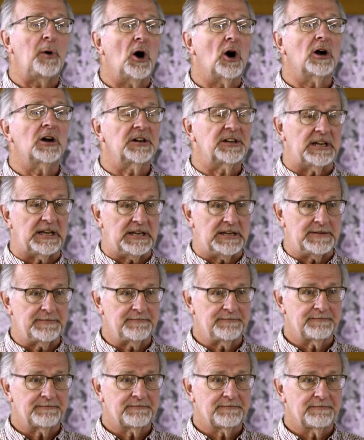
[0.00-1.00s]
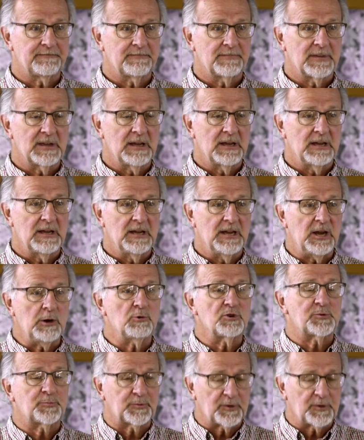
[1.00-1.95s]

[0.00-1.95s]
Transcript: party. He was